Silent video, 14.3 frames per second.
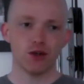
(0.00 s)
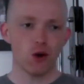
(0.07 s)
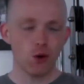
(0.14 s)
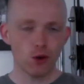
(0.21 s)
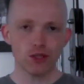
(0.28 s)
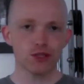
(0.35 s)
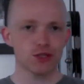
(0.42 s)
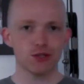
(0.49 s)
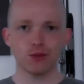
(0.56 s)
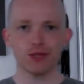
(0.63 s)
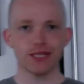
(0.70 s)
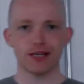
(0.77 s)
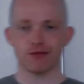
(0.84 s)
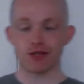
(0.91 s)
All you're
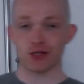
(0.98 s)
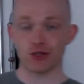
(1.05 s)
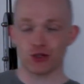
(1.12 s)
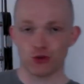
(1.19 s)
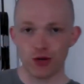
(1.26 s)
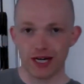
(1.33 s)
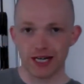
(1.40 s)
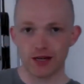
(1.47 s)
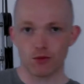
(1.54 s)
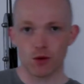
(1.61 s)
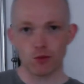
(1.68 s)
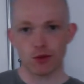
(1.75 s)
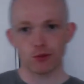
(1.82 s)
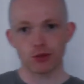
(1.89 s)
doing there is you're training
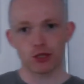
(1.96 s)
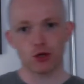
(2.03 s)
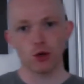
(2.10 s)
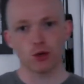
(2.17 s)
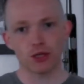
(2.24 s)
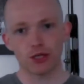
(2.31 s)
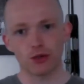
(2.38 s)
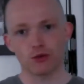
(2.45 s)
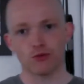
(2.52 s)
what we would call